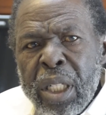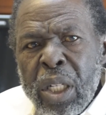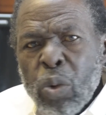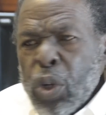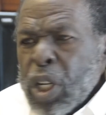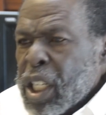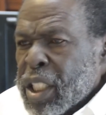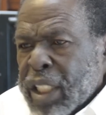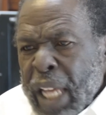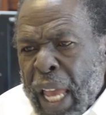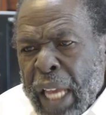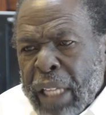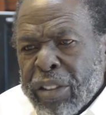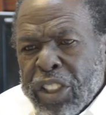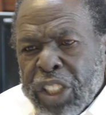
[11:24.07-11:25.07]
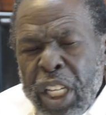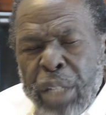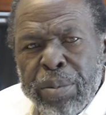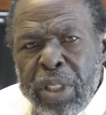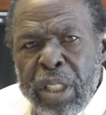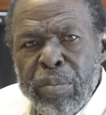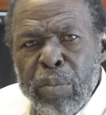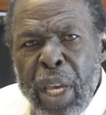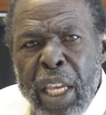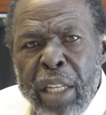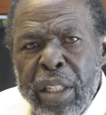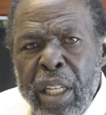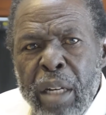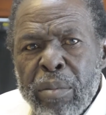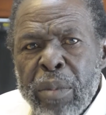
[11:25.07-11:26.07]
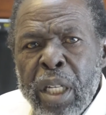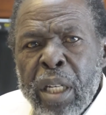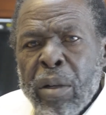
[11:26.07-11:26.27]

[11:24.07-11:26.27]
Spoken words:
We attacked ships and made them